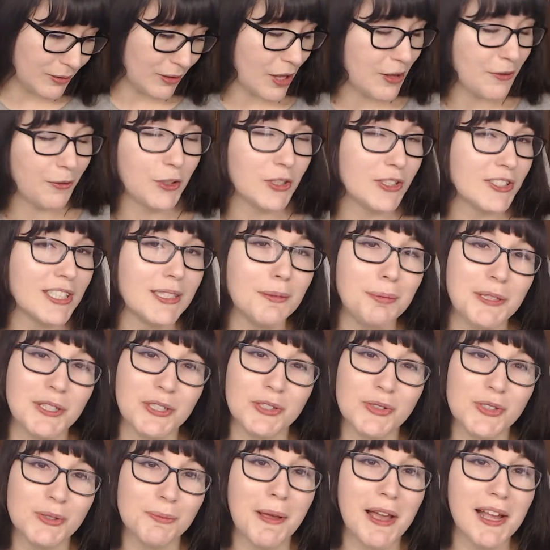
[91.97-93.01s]
if your
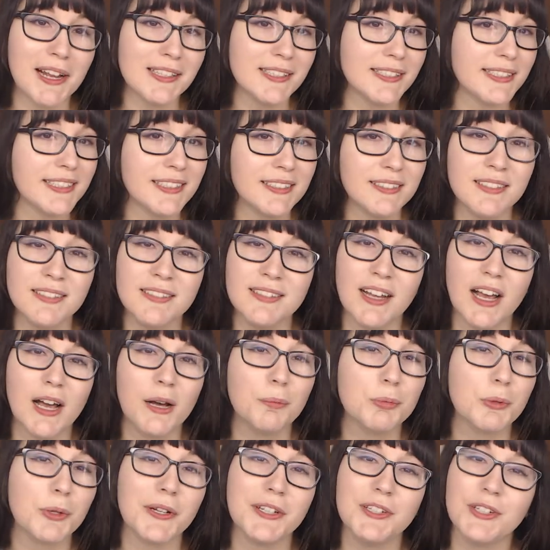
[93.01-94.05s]
CPU is maxing,
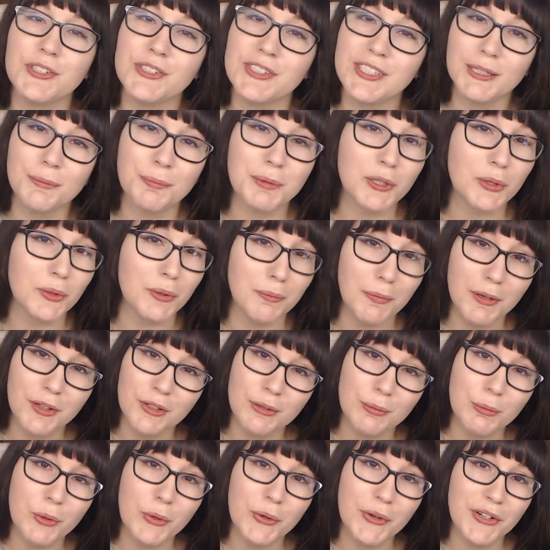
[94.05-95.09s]
upgrade your CPU and
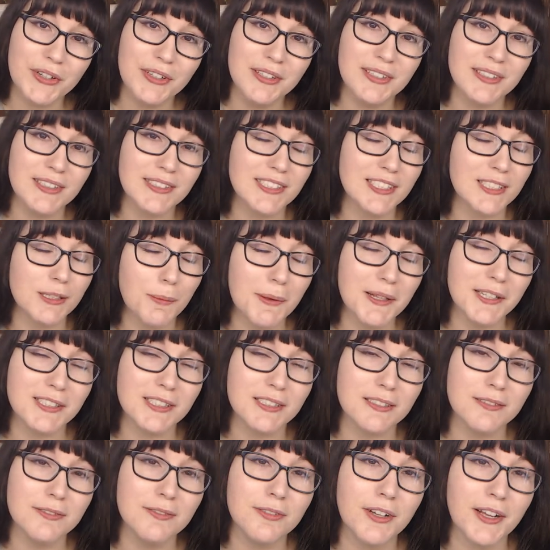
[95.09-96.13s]
motherboard. It's
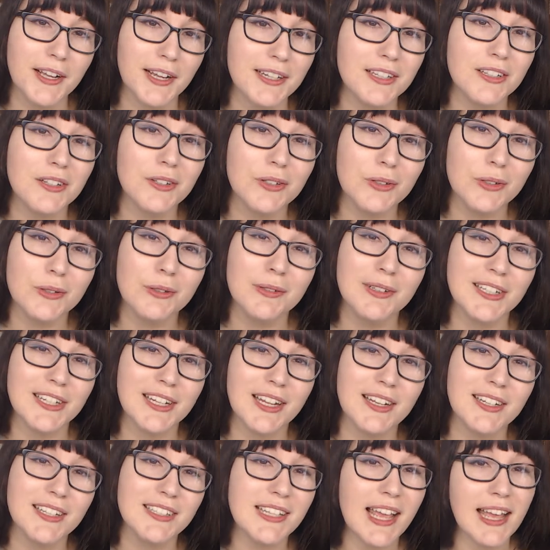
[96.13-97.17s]
expensive, I know,
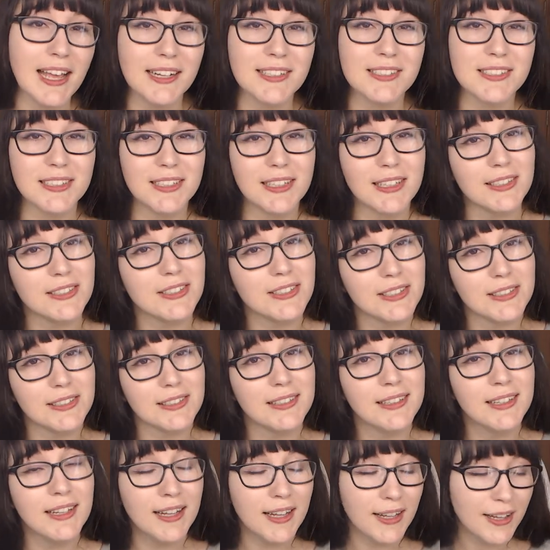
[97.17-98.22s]
again a tax deduction.
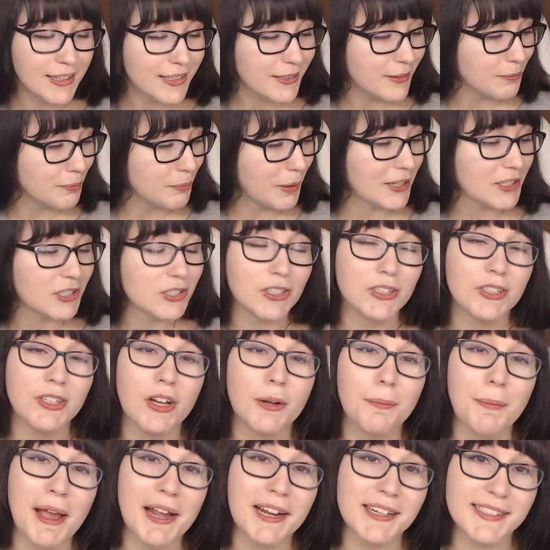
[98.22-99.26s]
Make sure you're
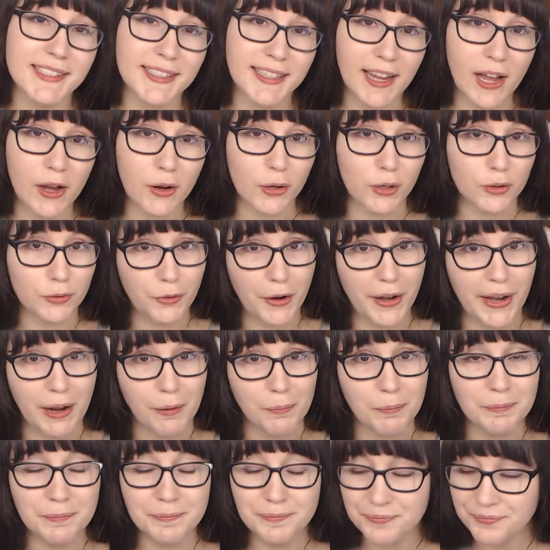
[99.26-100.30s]
not maxing out on
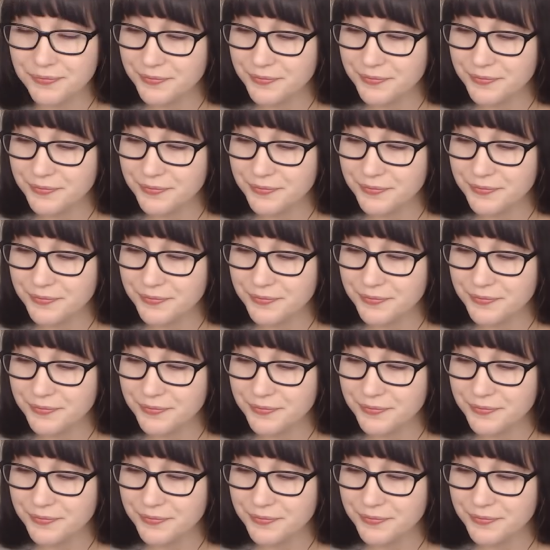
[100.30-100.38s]
RAM.